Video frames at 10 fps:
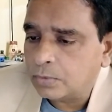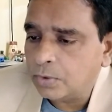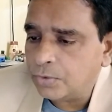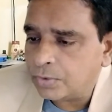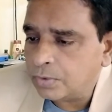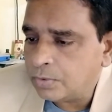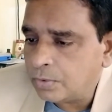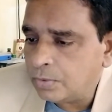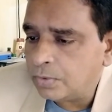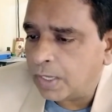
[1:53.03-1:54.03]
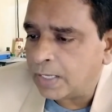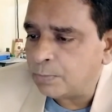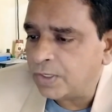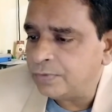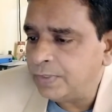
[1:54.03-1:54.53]
close to
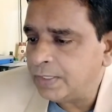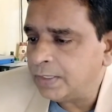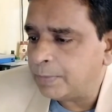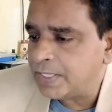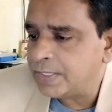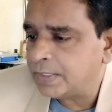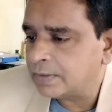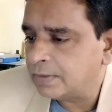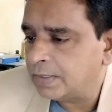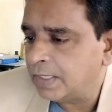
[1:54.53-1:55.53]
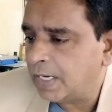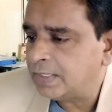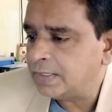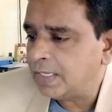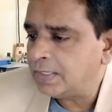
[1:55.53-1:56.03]
atmospheric pressure
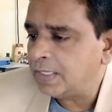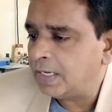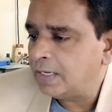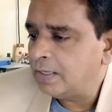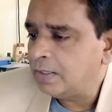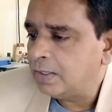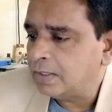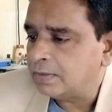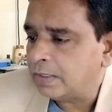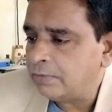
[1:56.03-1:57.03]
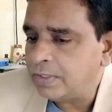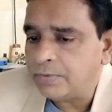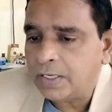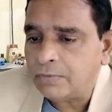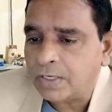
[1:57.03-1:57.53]
rather than the
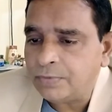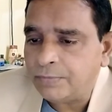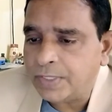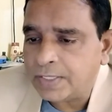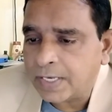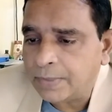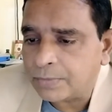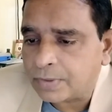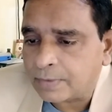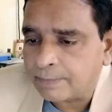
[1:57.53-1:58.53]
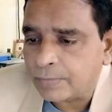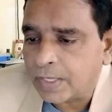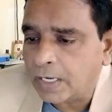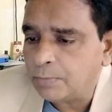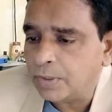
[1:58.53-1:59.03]
75 150 times
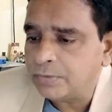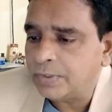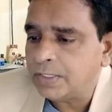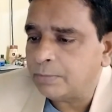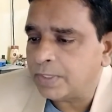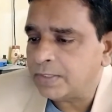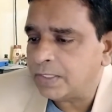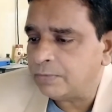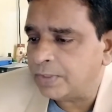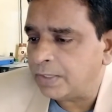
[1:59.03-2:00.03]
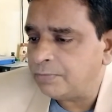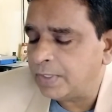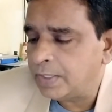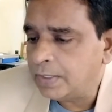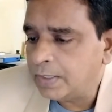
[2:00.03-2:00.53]
atmospheric pressure of
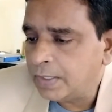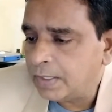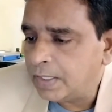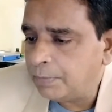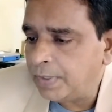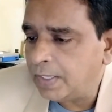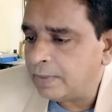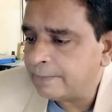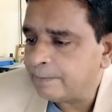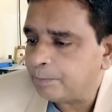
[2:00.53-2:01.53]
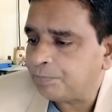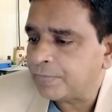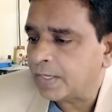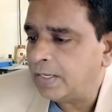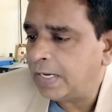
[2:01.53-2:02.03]
typical
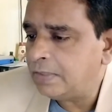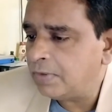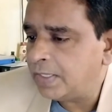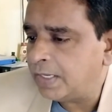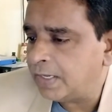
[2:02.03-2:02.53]
light water